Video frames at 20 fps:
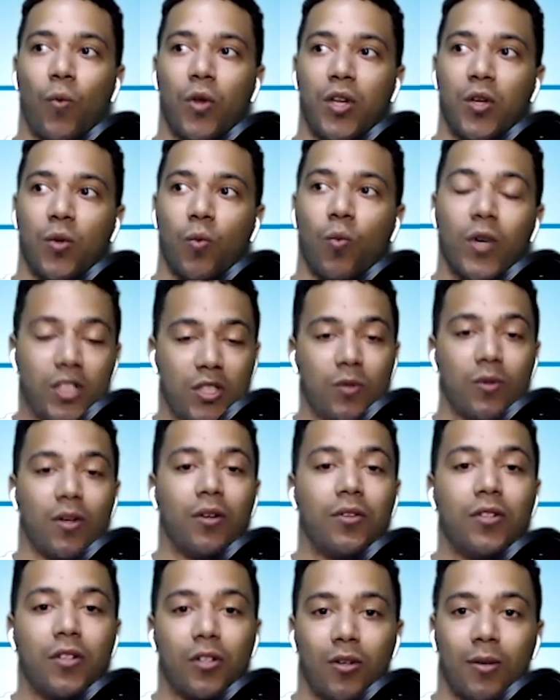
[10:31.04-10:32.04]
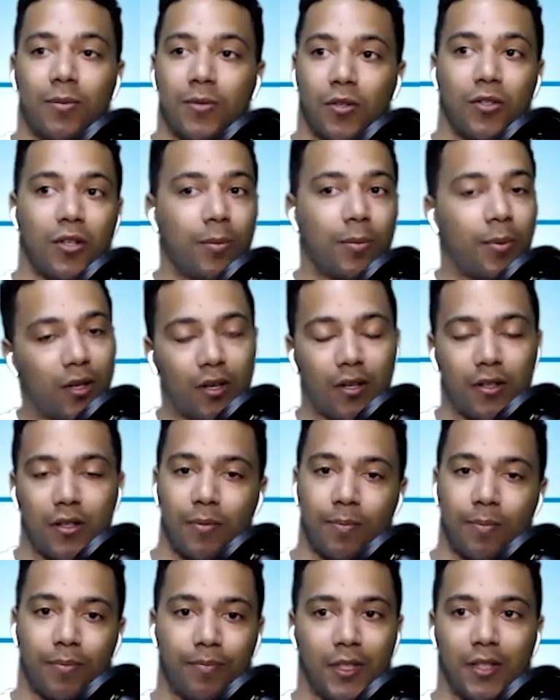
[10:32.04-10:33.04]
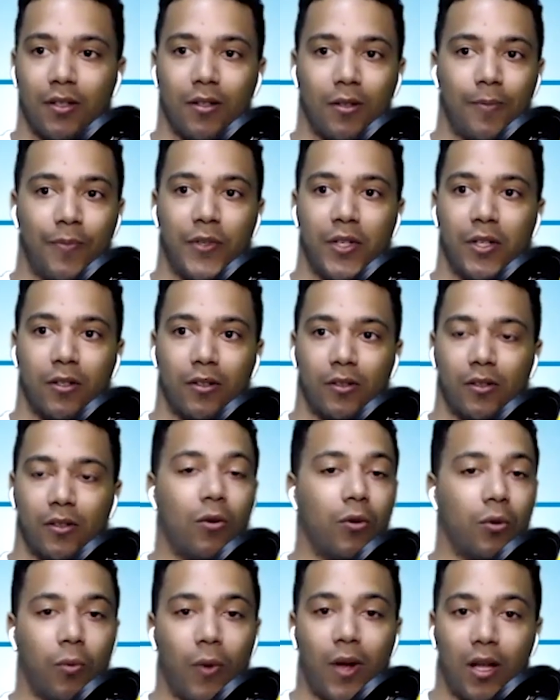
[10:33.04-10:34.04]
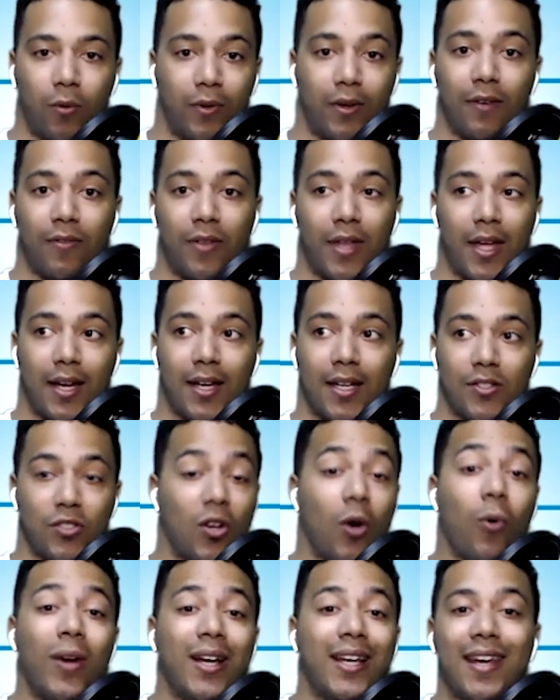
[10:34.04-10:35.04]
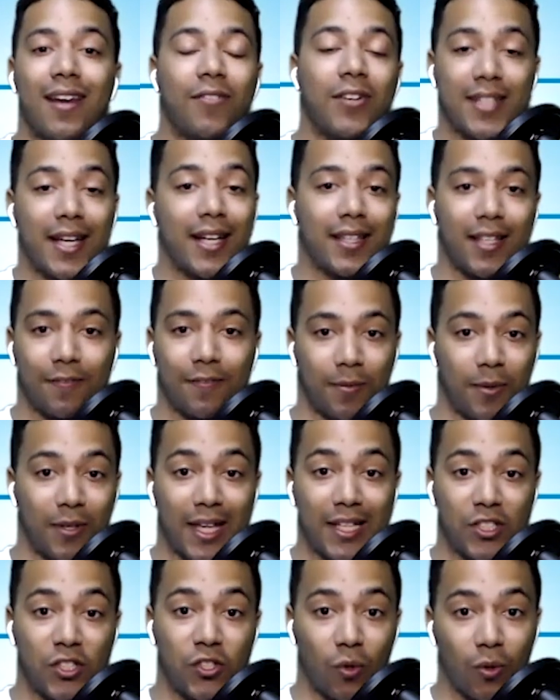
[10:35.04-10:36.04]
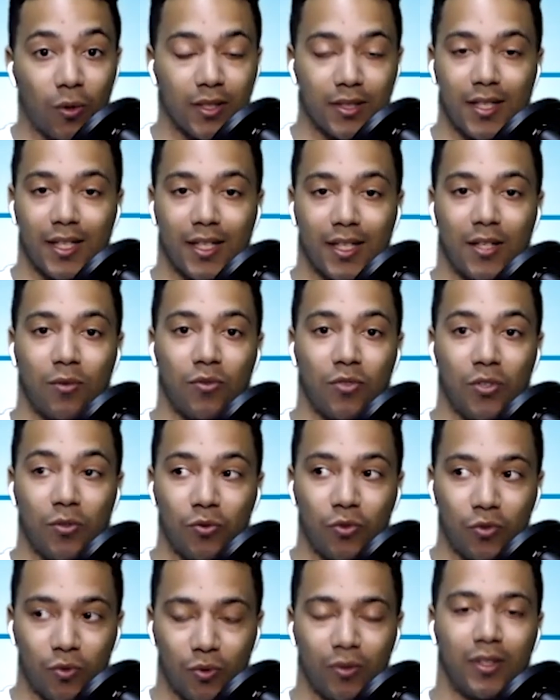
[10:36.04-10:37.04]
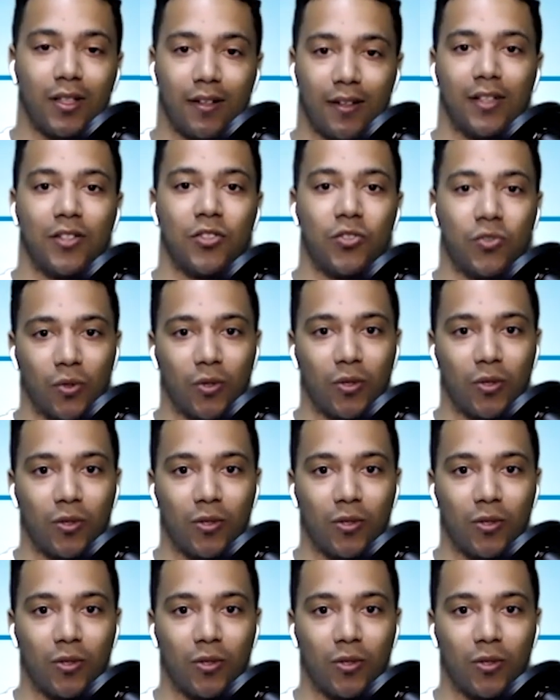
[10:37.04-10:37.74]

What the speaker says: once you own your crypto and you put on your, your cold wallet, whatever that is, no one can ever take that from you. That's yours. Like you truly are in control